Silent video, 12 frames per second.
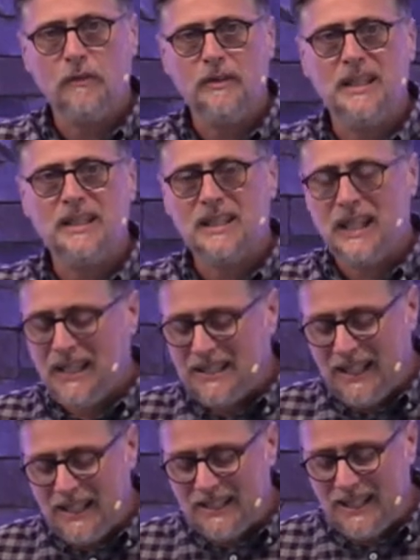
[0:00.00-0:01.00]
of these things,
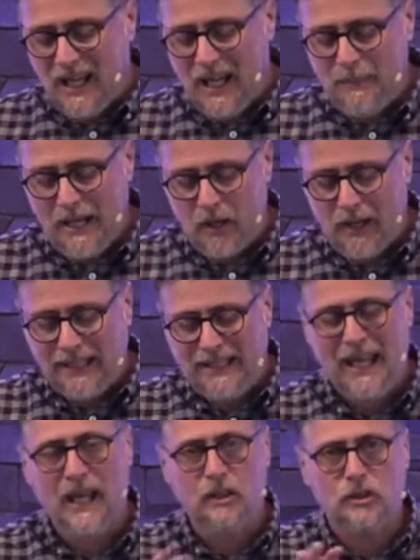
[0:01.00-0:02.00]
it is time now to
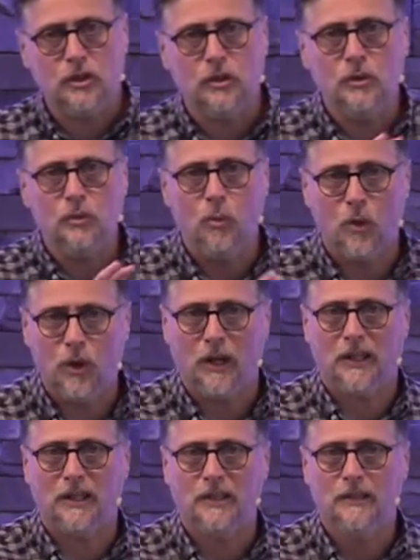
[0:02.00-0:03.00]
get to
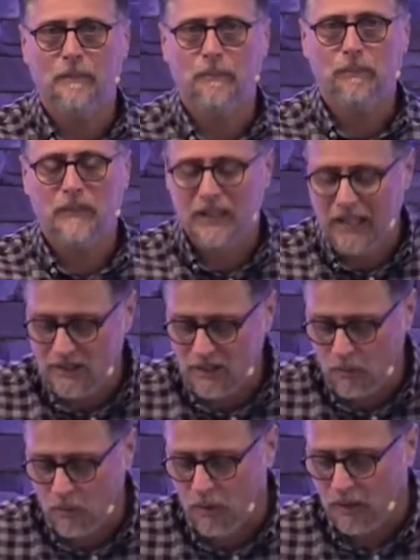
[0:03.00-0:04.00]
work. Get
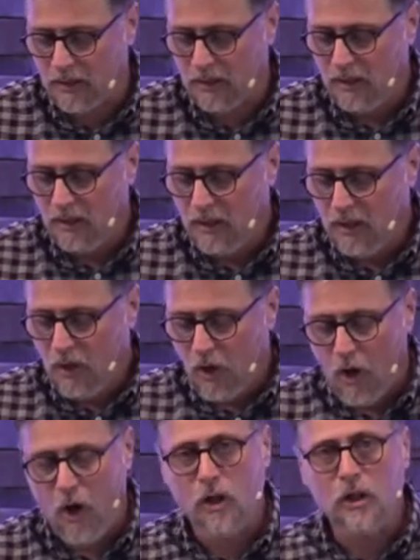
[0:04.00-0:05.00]
to work.
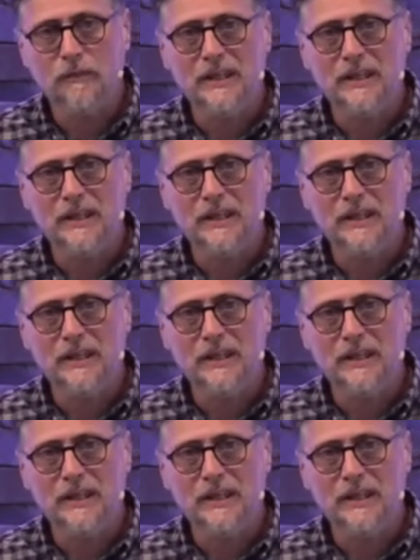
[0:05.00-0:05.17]
All of